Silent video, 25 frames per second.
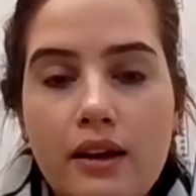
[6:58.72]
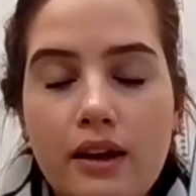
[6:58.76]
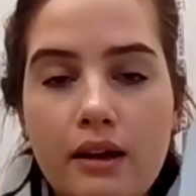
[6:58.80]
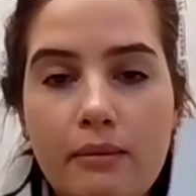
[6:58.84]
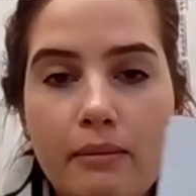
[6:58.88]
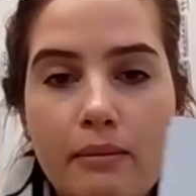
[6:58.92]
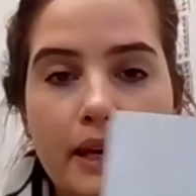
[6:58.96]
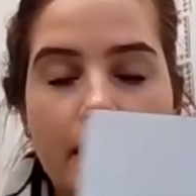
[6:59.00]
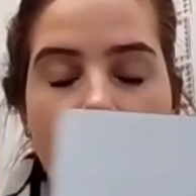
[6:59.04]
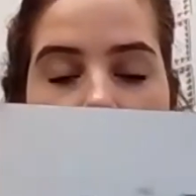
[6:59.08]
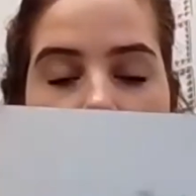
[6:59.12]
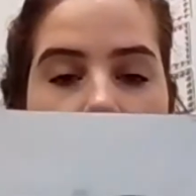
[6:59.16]
and
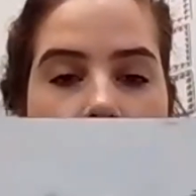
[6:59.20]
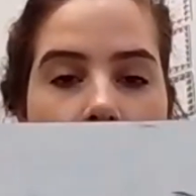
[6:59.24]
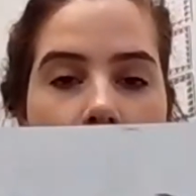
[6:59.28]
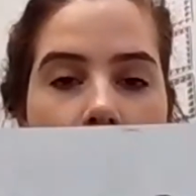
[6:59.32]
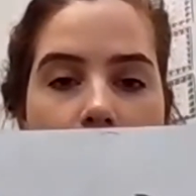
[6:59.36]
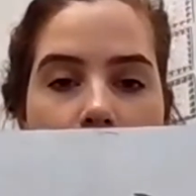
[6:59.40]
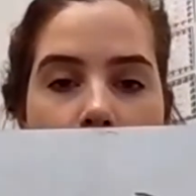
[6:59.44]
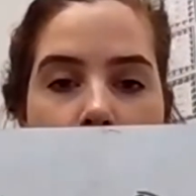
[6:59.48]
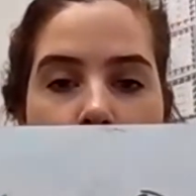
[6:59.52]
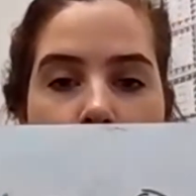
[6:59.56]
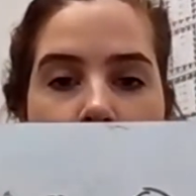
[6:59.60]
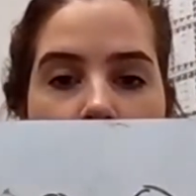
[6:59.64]
make it
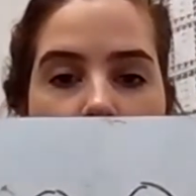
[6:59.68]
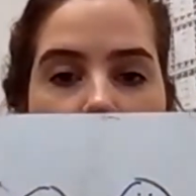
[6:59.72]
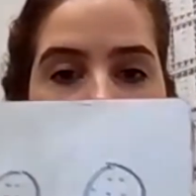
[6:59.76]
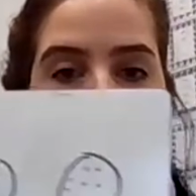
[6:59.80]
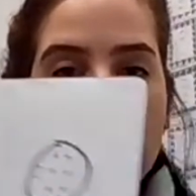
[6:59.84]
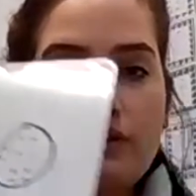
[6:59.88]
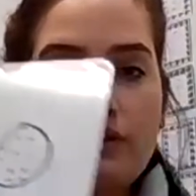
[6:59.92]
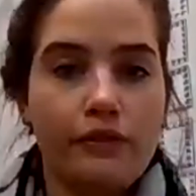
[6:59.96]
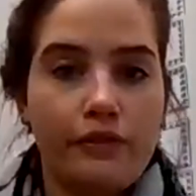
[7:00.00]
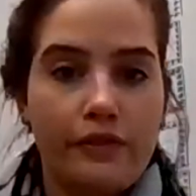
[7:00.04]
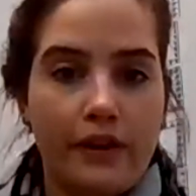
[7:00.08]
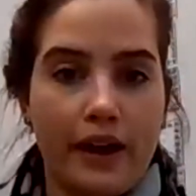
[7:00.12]
nice and big, because
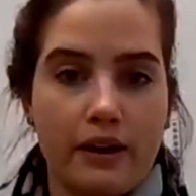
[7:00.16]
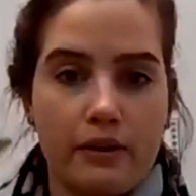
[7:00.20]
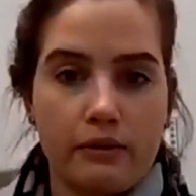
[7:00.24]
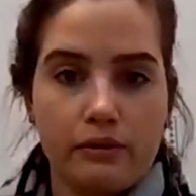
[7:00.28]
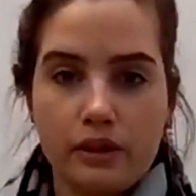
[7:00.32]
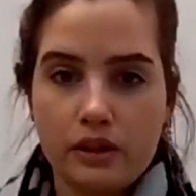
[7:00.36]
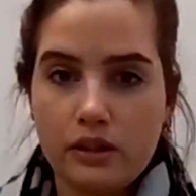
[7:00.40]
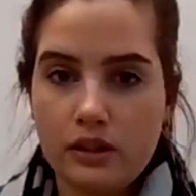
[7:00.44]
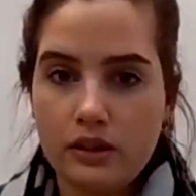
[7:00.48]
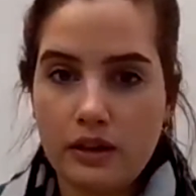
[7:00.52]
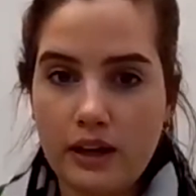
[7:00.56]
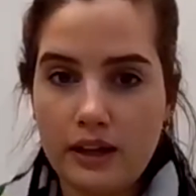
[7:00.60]
I've failed
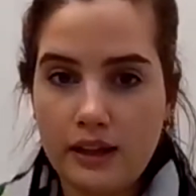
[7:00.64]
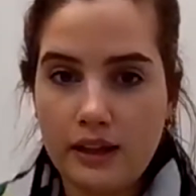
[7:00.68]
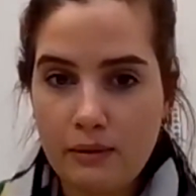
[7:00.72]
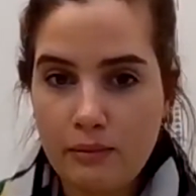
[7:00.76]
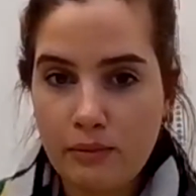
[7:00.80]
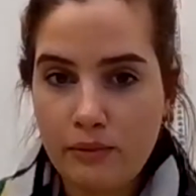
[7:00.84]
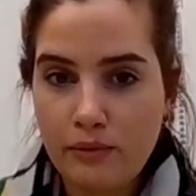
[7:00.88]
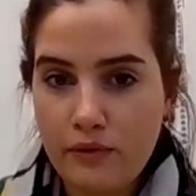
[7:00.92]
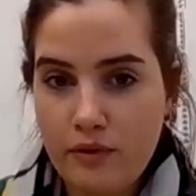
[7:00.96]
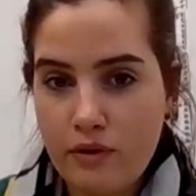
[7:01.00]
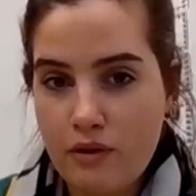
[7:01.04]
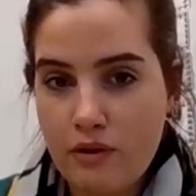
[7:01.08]
at doing that
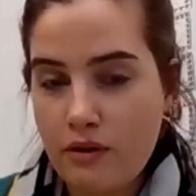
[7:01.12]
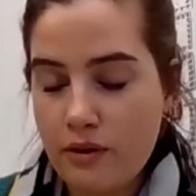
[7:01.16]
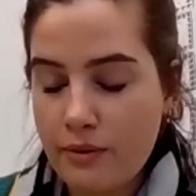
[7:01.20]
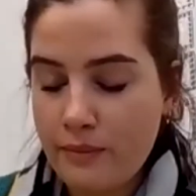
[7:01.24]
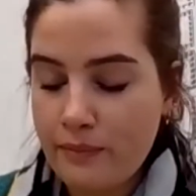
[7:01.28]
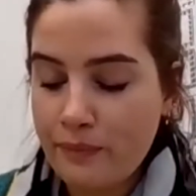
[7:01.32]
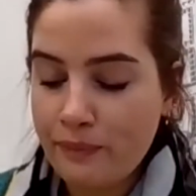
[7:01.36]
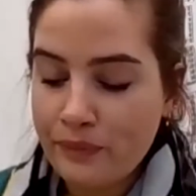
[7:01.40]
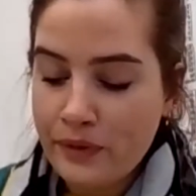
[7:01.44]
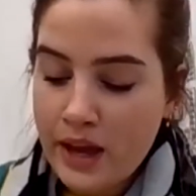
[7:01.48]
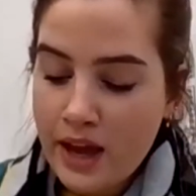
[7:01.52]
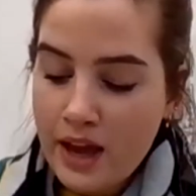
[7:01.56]
before.
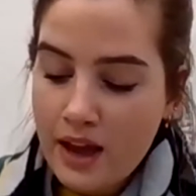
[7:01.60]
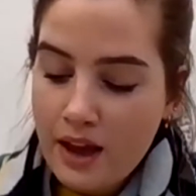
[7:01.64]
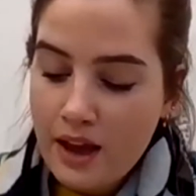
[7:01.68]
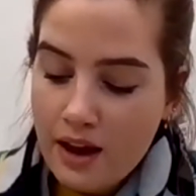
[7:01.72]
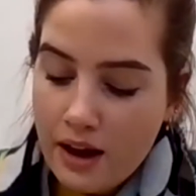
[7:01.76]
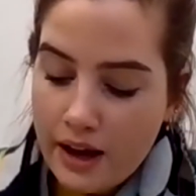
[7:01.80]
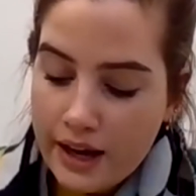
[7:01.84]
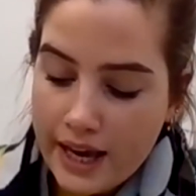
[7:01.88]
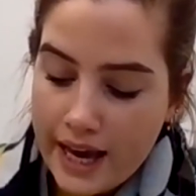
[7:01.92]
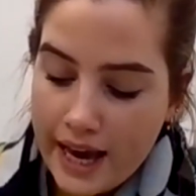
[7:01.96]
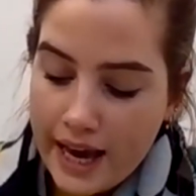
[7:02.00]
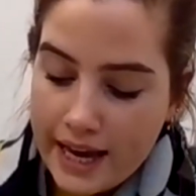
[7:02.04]

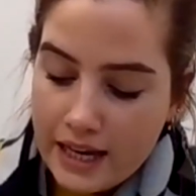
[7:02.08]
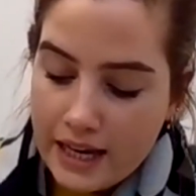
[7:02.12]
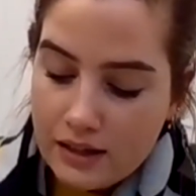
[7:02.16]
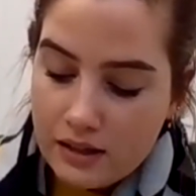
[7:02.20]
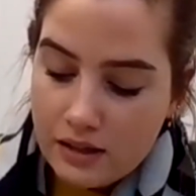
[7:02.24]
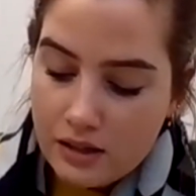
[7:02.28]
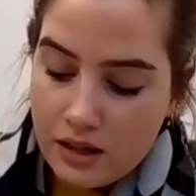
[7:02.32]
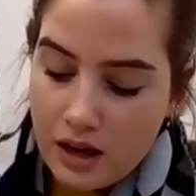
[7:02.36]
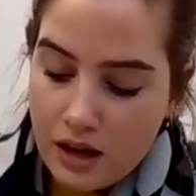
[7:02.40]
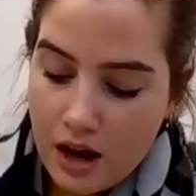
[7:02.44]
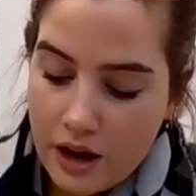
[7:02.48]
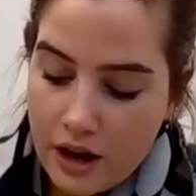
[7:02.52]
Okay,
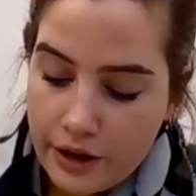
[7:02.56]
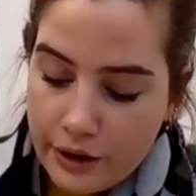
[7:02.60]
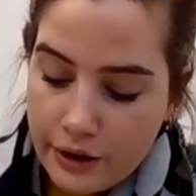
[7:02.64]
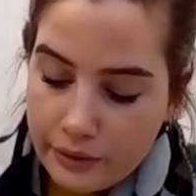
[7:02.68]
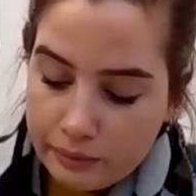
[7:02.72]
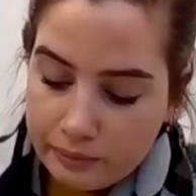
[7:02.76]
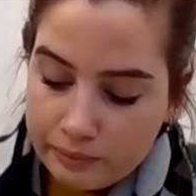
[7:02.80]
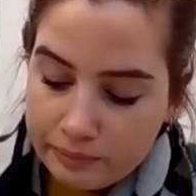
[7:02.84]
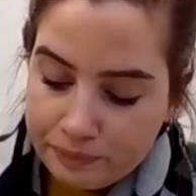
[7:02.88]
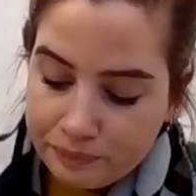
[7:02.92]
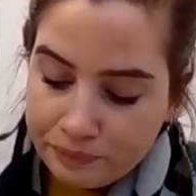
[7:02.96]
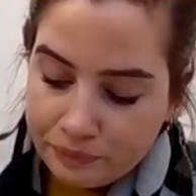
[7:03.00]
so
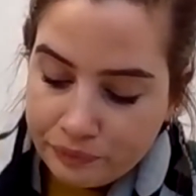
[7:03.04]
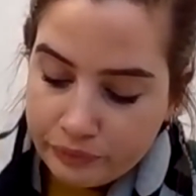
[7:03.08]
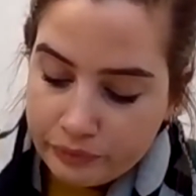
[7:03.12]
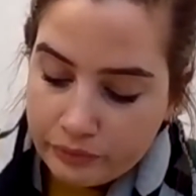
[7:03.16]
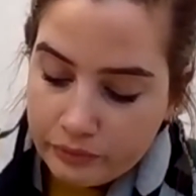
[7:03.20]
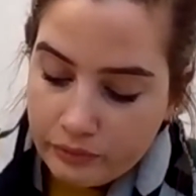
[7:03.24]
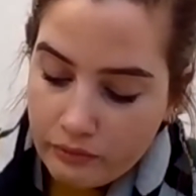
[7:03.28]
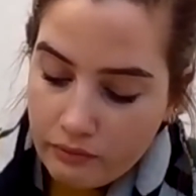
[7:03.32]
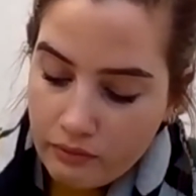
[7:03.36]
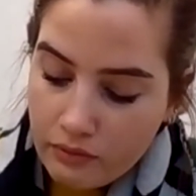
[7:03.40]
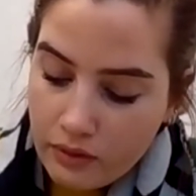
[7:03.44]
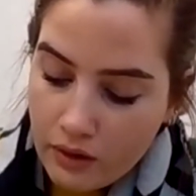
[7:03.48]

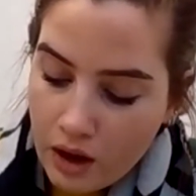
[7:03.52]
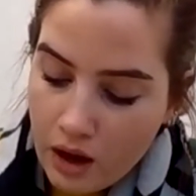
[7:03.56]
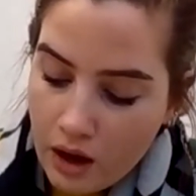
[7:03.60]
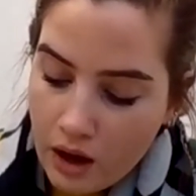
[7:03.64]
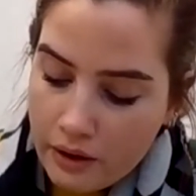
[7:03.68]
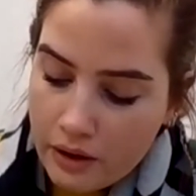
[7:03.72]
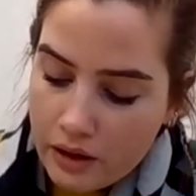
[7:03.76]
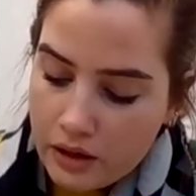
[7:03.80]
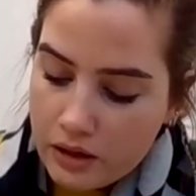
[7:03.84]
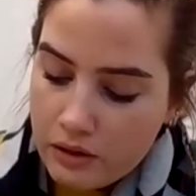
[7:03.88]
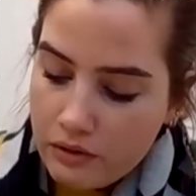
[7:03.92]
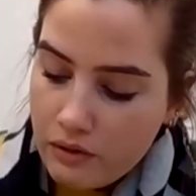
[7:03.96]

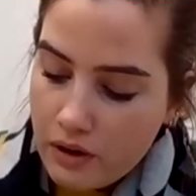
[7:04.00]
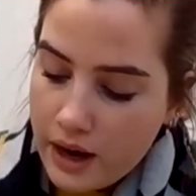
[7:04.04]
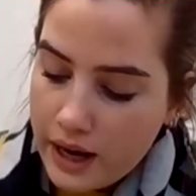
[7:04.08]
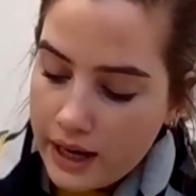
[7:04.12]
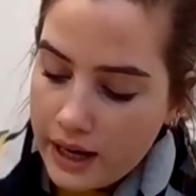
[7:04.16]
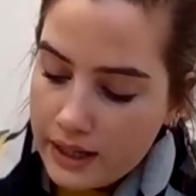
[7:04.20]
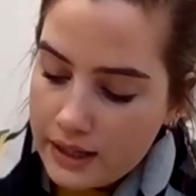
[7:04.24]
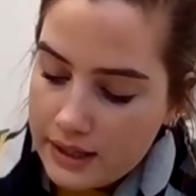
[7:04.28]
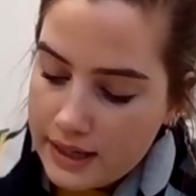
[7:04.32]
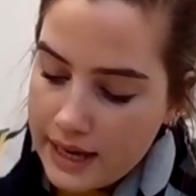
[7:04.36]
I'm going to write